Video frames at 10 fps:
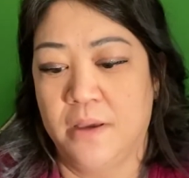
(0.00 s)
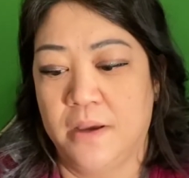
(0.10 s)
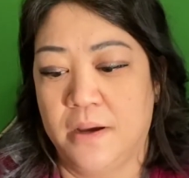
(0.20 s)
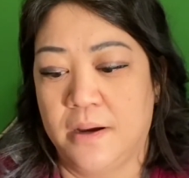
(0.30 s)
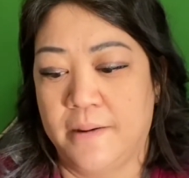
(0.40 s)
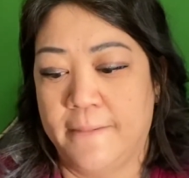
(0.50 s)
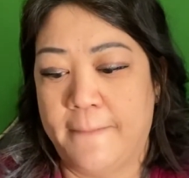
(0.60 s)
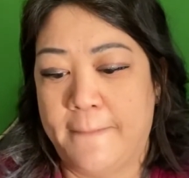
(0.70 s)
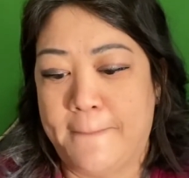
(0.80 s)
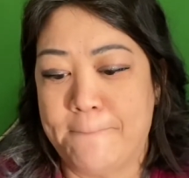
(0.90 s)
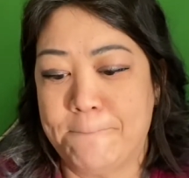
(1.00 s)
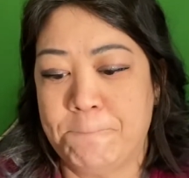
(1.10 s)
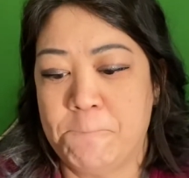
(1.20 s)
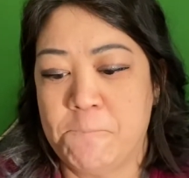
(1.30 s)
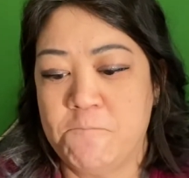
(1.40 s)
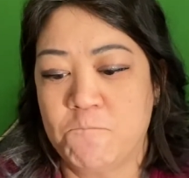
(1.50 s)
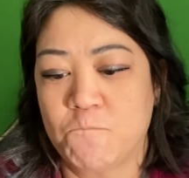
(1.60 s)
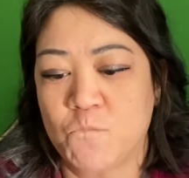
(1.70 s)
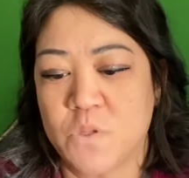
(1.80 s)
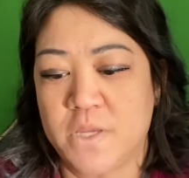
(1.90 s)
Amber
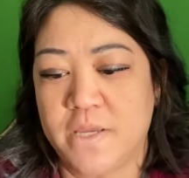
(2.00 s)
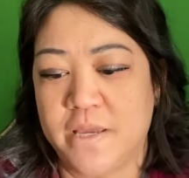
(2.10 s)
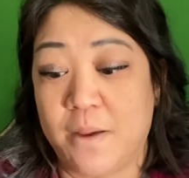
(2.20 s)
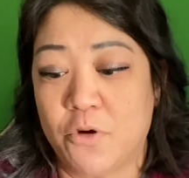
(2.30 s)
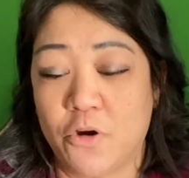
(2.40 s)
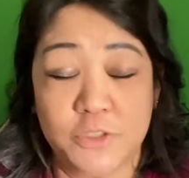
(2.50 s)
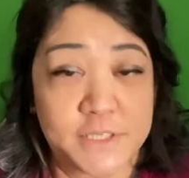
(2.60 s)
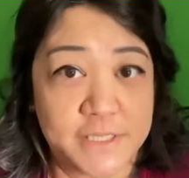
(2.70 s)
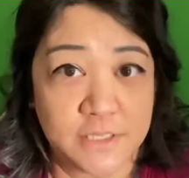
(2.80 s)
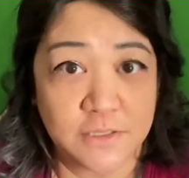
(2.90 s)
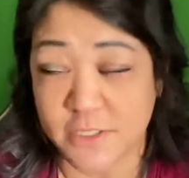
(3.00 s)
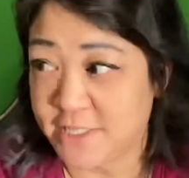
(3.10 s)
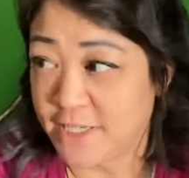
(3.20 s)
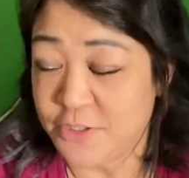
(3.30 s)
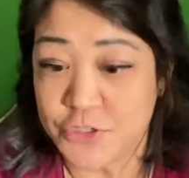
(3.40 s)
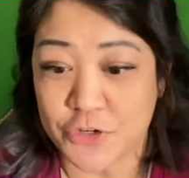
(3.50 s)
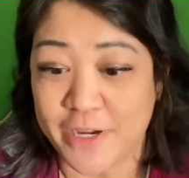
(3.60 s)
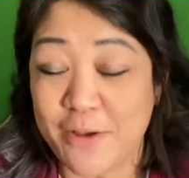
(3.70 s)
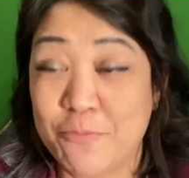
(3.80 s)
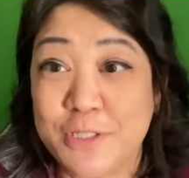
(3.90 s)
Heard still looks at the
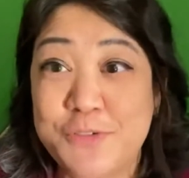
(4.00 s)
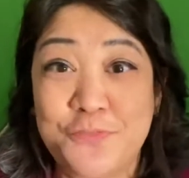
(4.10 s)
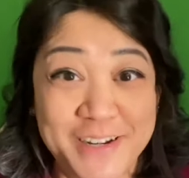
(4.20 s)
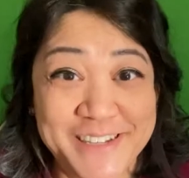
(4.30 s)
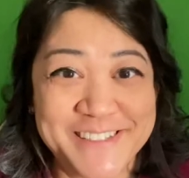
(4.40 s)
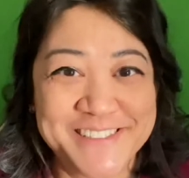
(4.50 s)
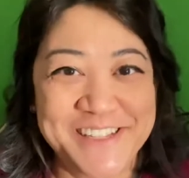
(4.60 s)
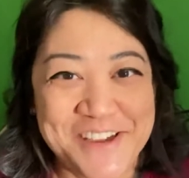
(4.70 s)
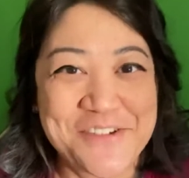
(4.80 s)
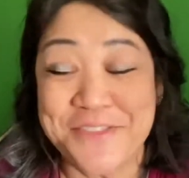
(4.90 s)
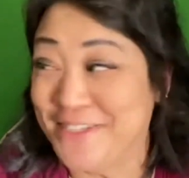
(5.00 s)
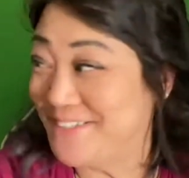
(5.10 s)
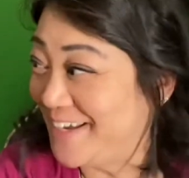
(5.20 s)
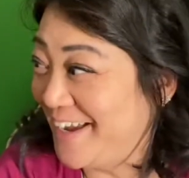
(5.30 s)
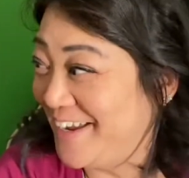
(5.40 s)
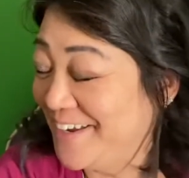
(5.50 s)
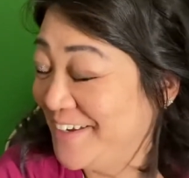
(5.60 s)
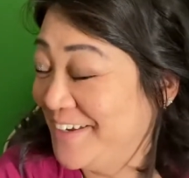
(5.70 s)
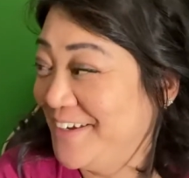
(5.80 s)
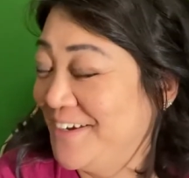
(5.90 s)
jury, and what's funny is later in the day,
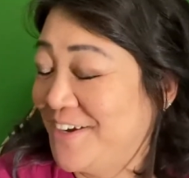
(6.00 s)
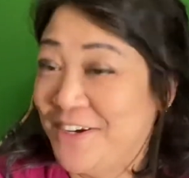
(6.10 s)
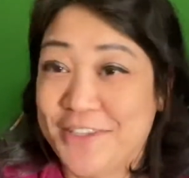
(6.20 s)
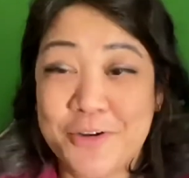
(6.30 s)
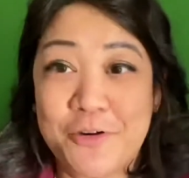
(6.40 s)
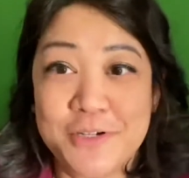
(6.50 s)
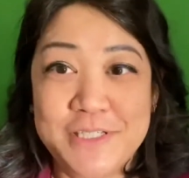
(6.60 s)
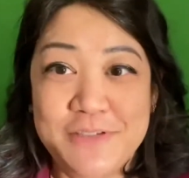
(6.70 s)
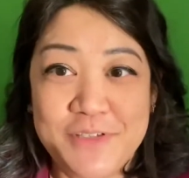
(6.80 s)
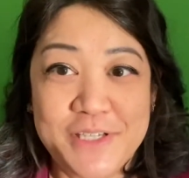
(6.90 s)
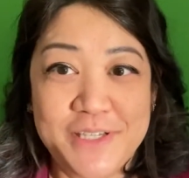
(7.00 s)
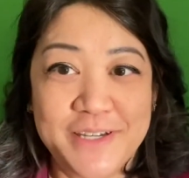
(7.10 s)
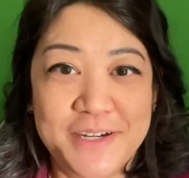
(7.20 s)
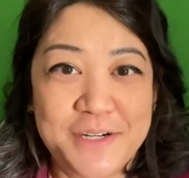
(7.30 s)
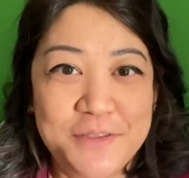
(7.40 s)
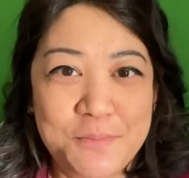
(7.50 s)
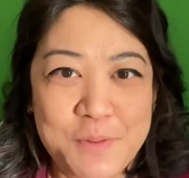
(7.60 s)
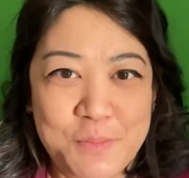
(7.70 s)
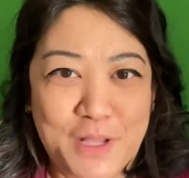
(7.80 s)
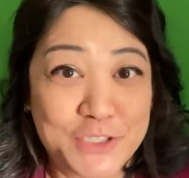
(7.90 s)
the court TV, the
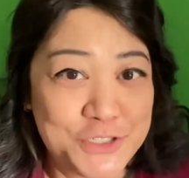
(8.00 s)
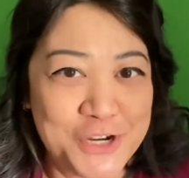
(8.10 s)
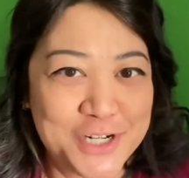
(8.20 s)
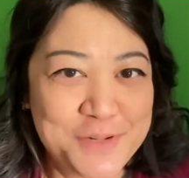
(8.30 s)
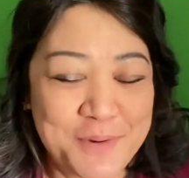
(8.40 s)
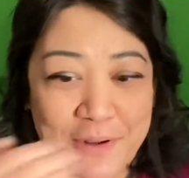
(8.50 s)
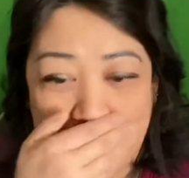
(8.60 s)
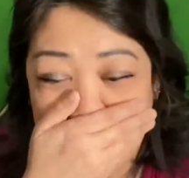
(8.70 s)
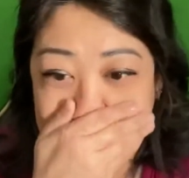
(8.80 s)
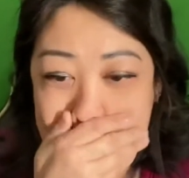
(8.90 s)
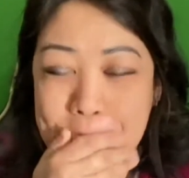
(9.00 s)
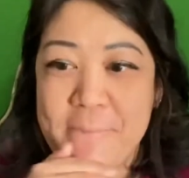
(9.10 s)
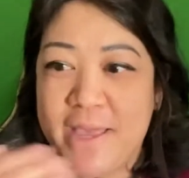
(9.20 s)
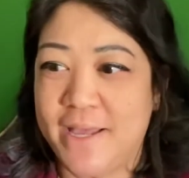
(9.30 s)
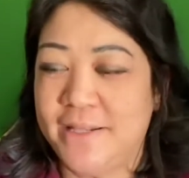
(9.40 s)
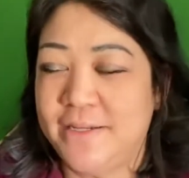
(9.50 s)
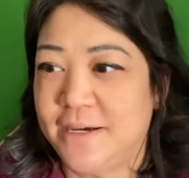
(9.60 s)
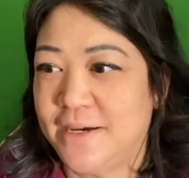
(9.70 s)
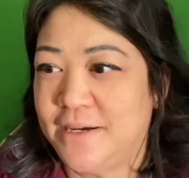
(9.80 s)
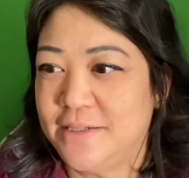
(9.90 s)
people actually talked about it, and
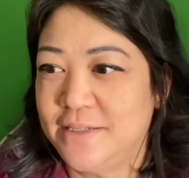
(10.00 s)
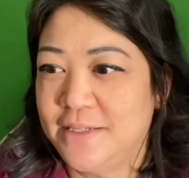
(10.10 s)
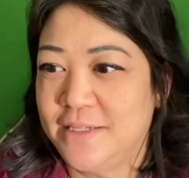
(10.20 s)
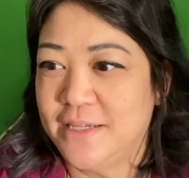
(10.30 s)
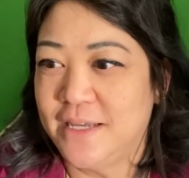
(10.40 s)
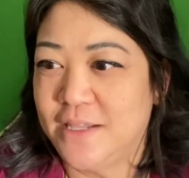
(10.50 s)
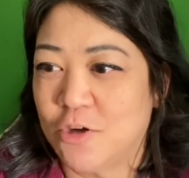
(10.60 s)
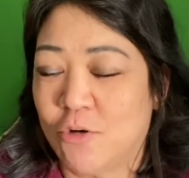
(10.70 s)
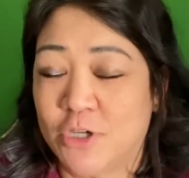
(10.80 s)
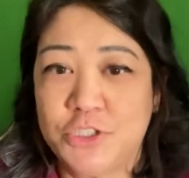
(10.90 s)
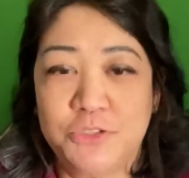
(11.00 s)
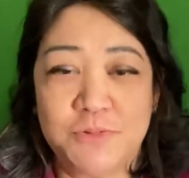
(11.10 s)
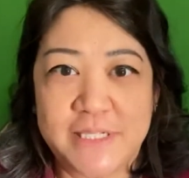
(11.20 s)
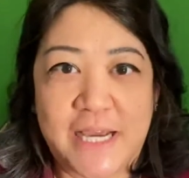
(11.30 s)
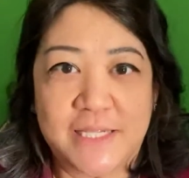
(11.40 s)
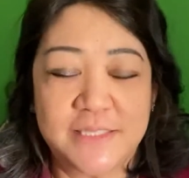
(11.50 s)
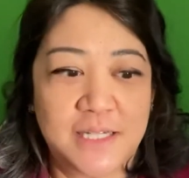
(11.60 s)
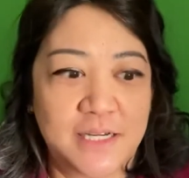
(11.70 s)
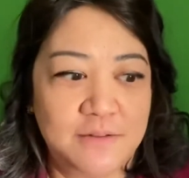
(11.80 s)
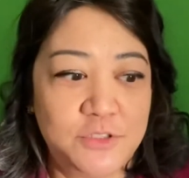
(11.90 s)
the question was asked,
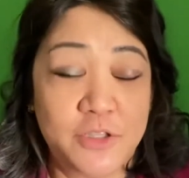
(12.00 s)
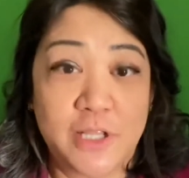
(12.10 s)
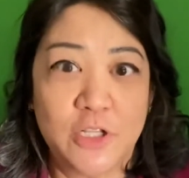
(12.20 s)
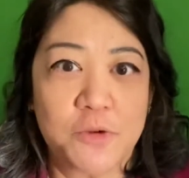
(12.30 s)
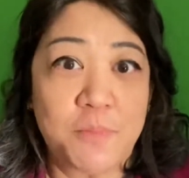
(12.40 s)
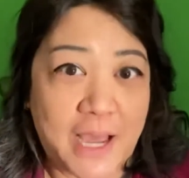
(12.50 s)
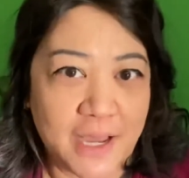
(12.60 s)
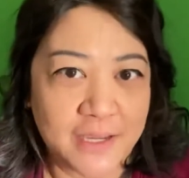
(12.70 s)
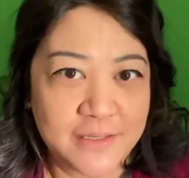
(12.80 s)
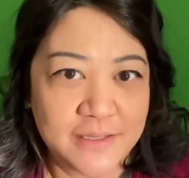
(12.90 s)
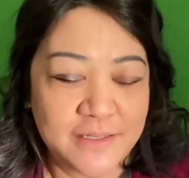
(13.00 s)
do they look back?